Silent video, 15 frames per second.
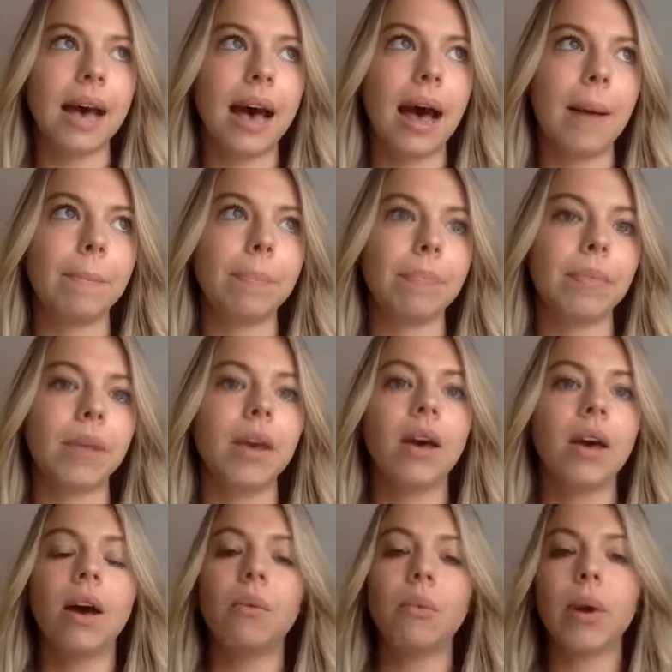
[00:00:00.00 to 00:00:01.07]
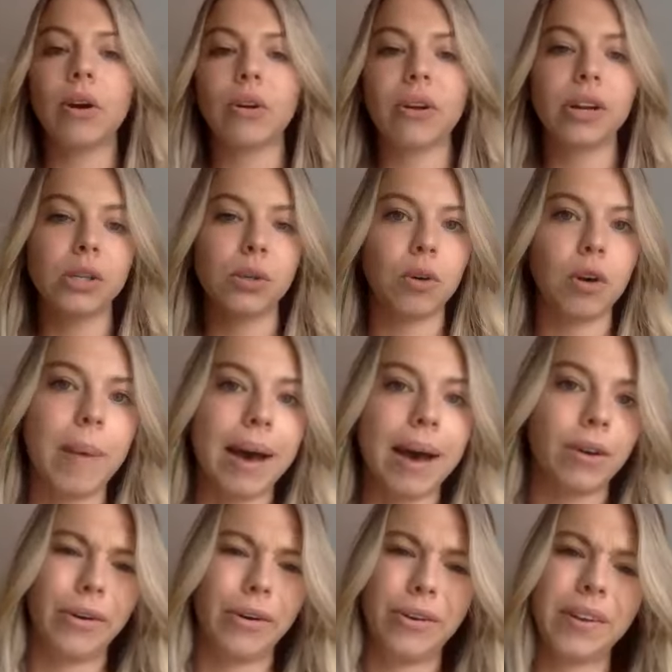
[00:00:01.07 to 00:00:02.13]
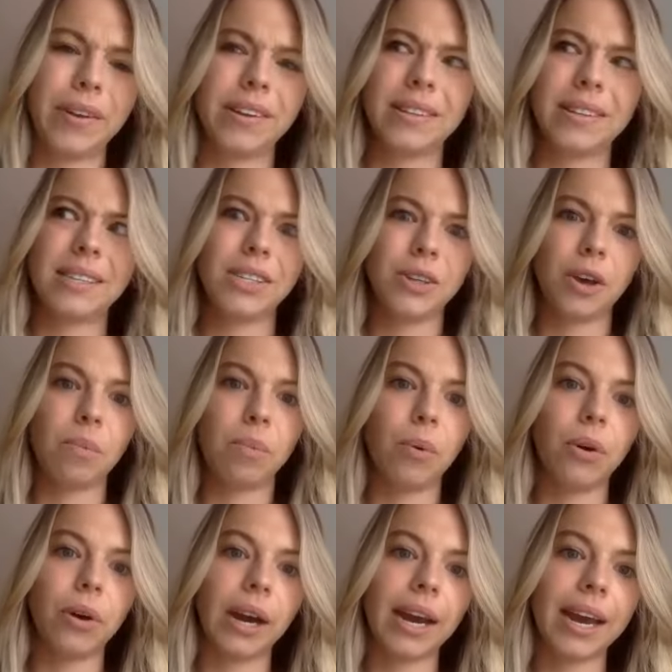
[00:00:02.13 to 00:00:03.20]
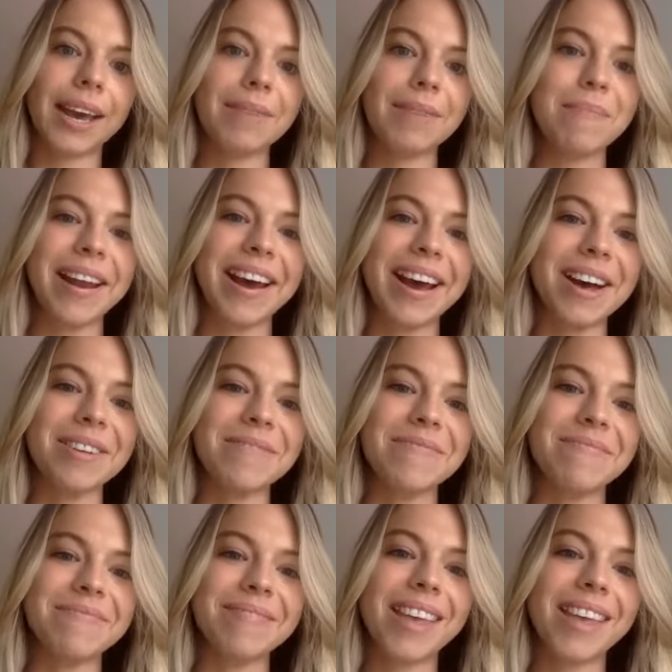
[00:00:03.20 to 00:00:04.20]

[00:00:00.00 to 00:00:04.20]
Um, we're not going to talk about COVID because it's so boring, but um,